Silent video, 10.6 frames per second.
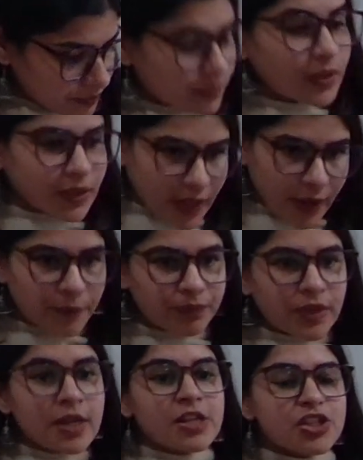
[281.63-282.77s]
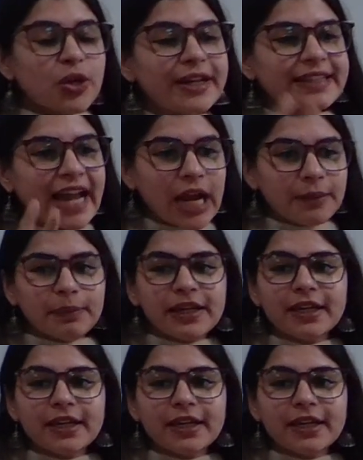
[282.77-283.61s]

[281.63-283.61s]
yeah. So it can be